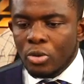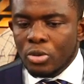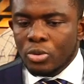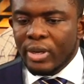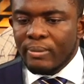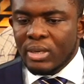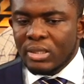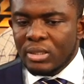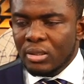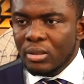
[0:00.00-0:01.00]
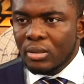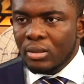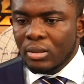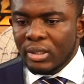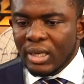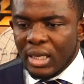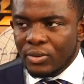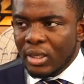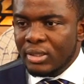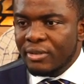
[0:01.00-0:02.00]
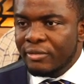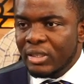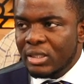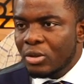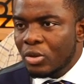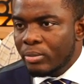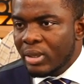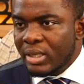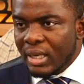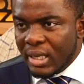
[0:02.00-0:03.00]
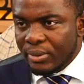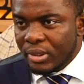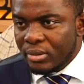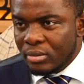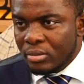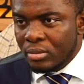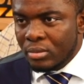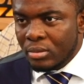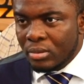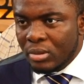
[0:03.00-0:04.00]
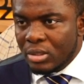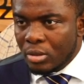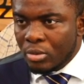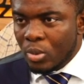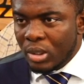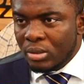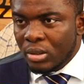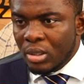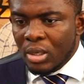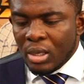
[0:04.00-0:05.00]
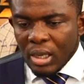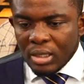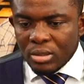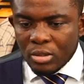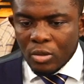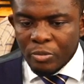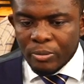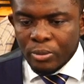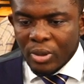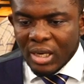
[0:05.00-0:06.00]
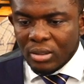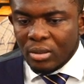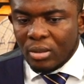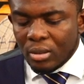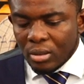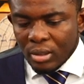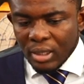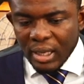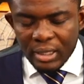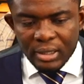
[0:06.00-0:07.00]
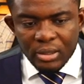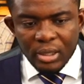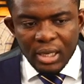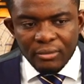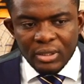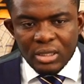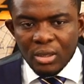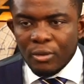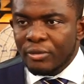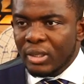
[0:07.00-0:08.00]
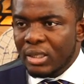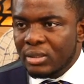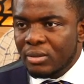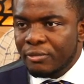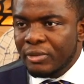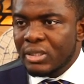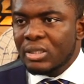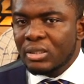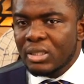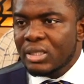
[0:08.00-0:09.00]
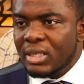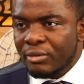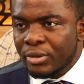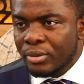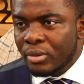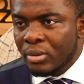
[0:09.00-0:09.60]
goes to embassy, they can't really defend the document they are carrying. This is number one. And some people are not, they don't have this confidence facing interview.